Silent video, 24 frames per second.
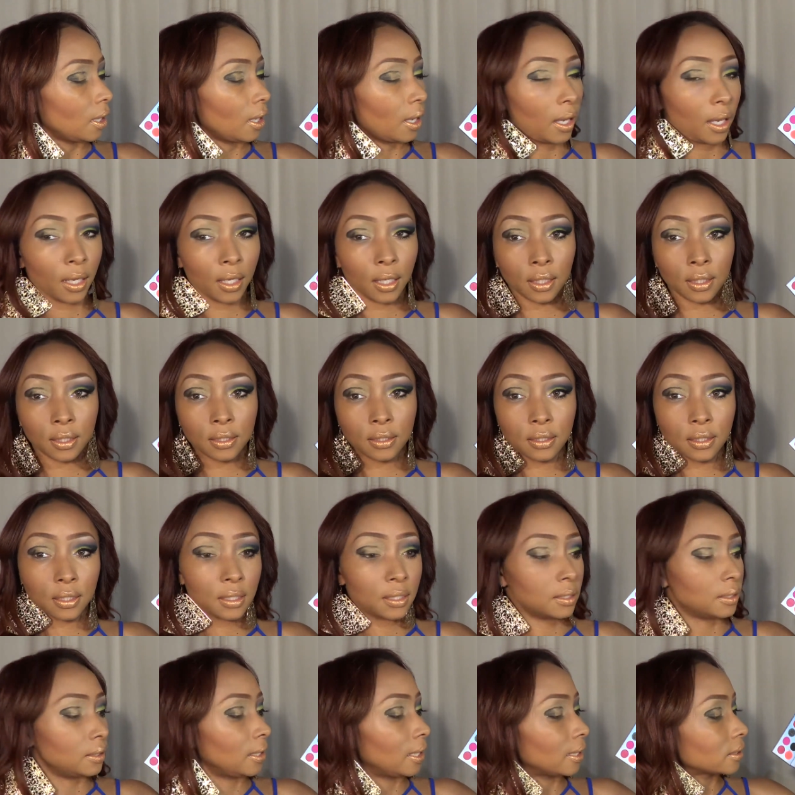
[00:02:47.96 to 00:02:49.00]
And
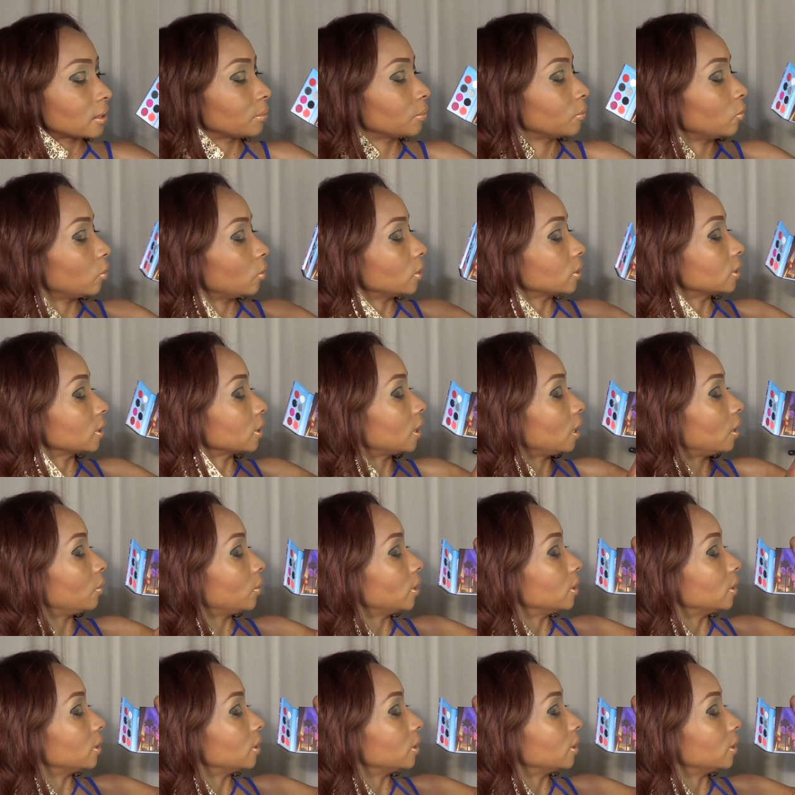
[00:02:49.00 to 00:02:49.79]
next I'm going to go